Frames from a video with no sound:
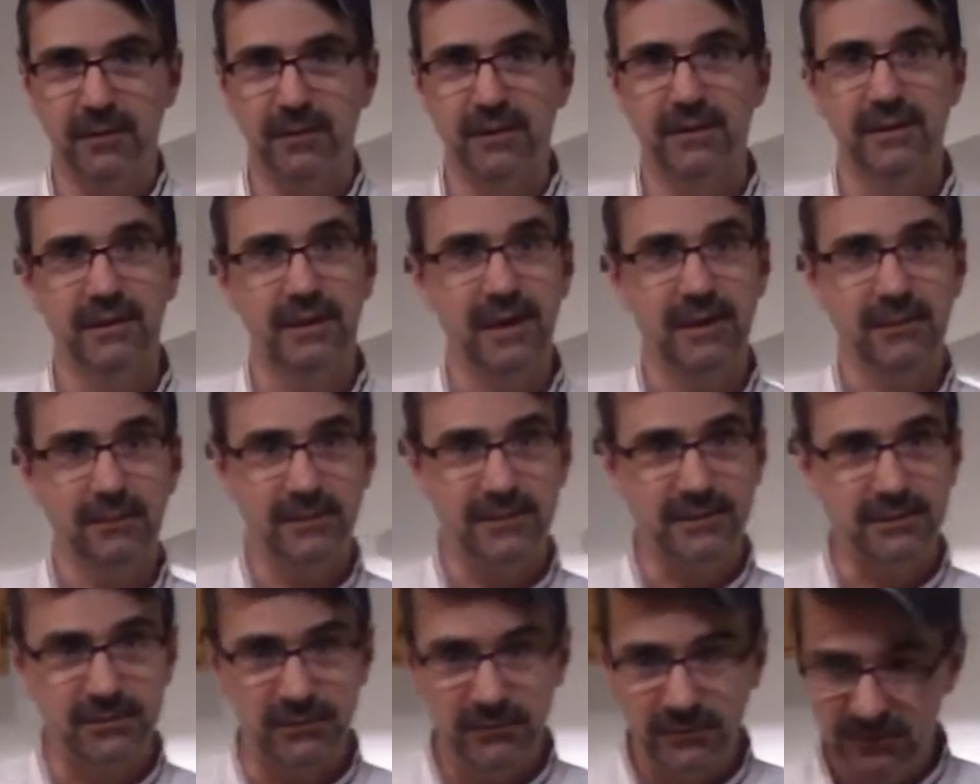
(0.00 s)
a cup
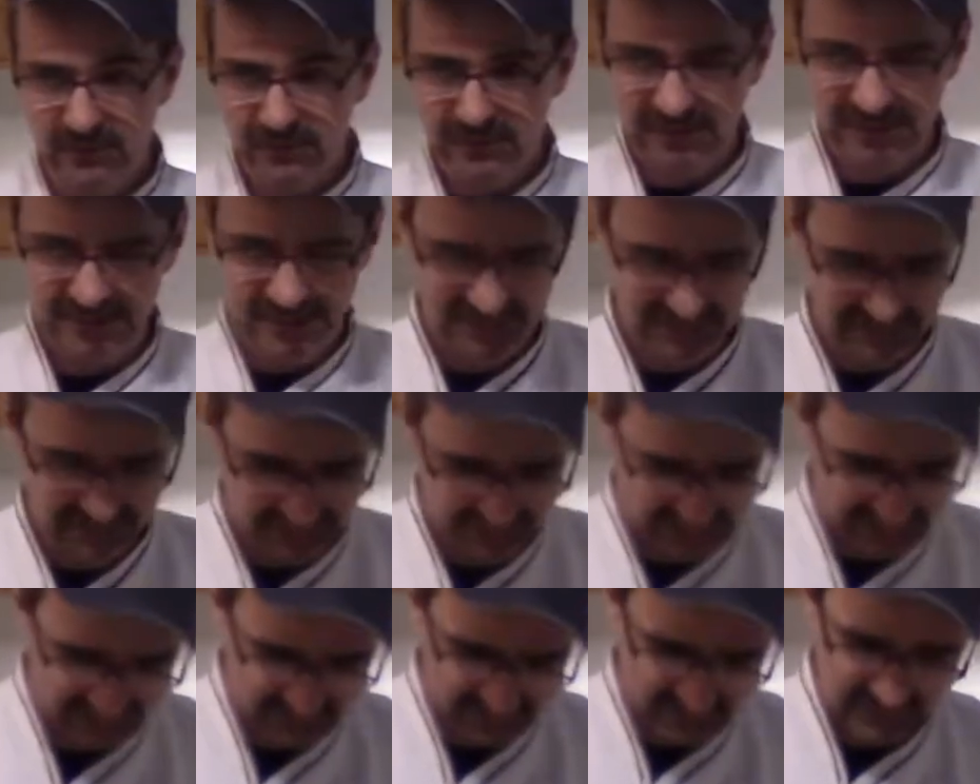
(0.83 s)
of fresh lemon
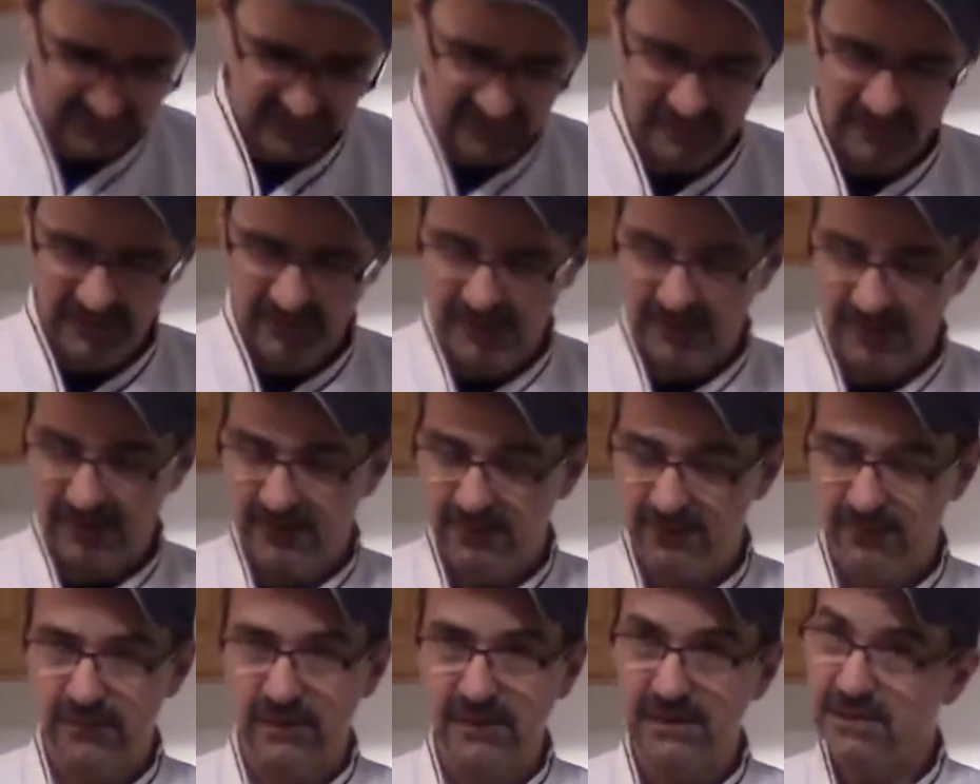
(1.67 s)
juice. About
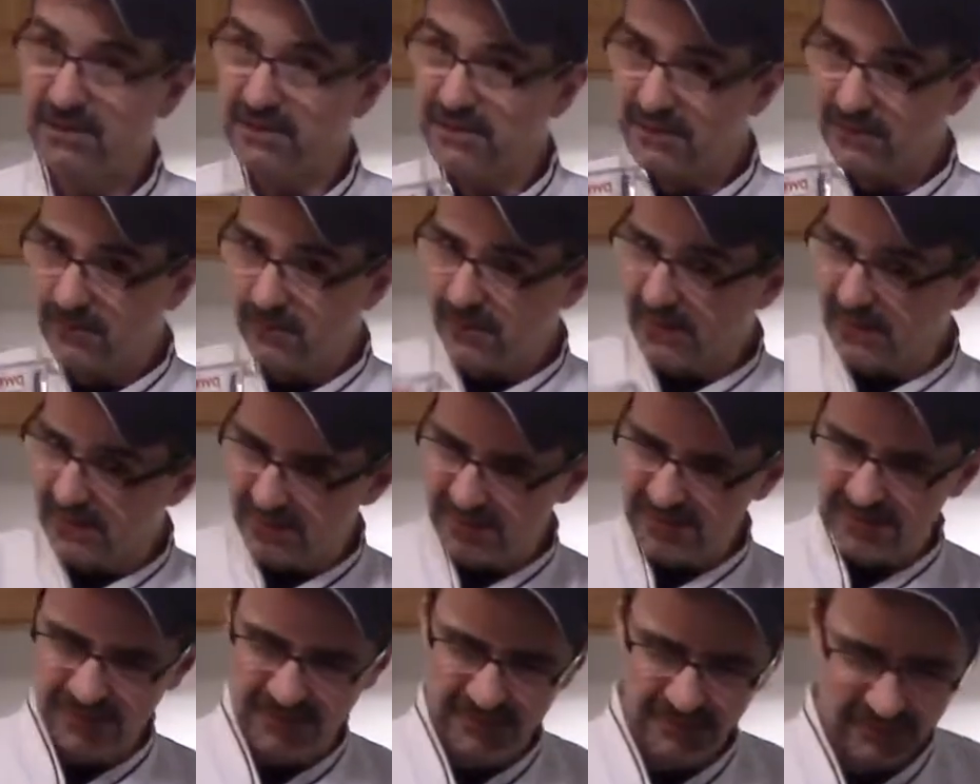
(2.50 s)
three
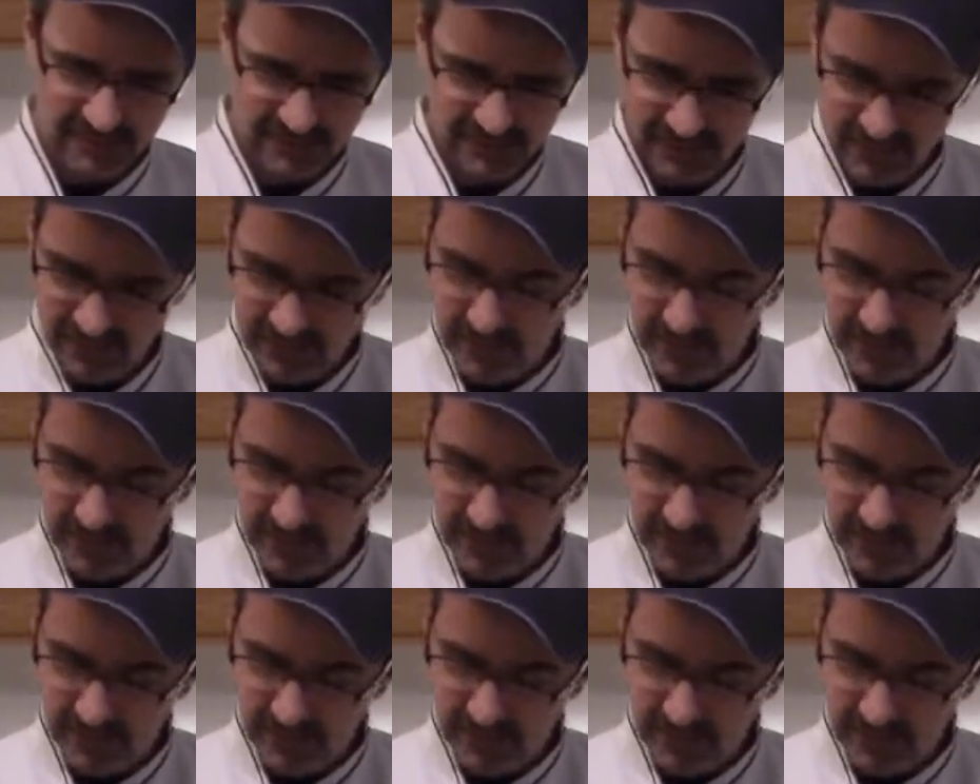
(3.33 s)
lemons into the